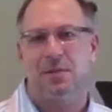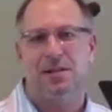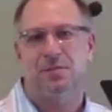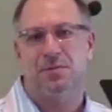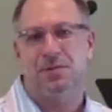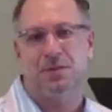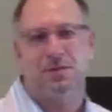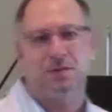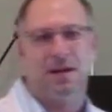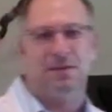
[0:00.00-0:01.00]
I just want you to
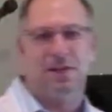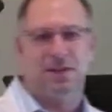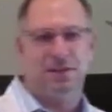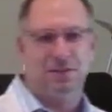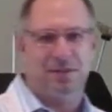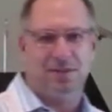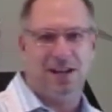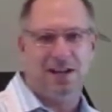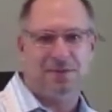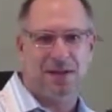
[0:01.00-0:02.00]
do whatever you're going to do in their
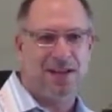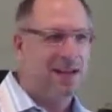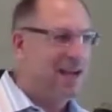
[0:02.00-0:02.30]
lives, right?